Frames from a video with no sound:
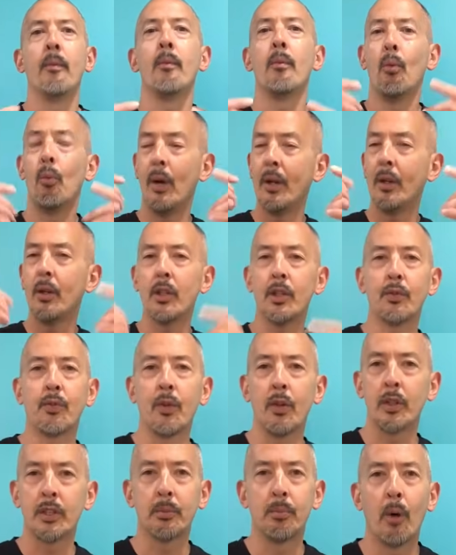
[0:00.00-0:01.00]
whether it's for
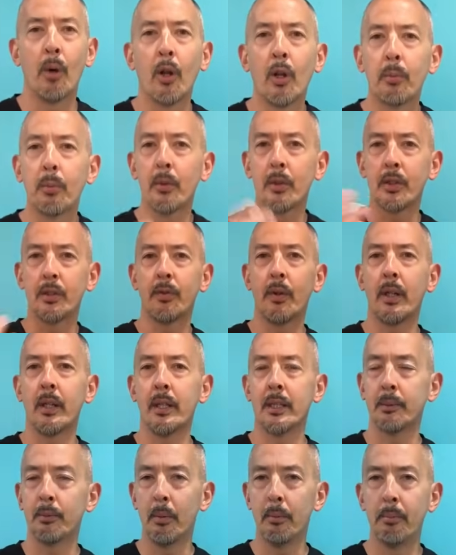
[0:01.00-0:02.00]
a smaller person fighting
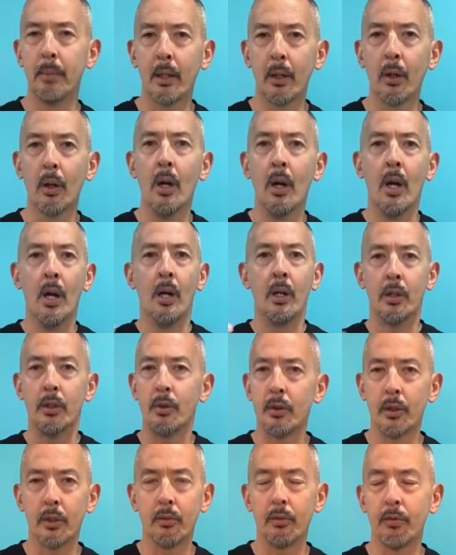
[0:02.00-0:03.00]
someone bigger,
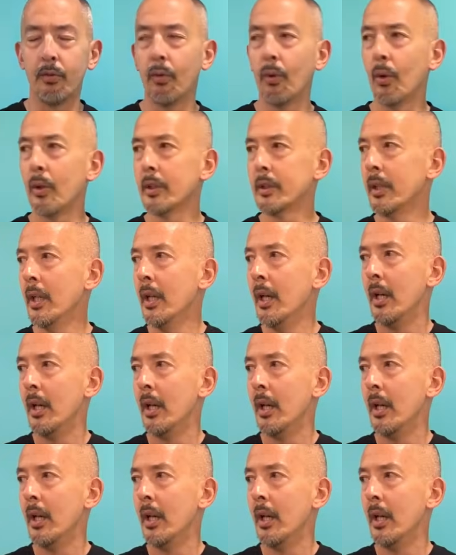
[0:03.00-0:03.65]
using force,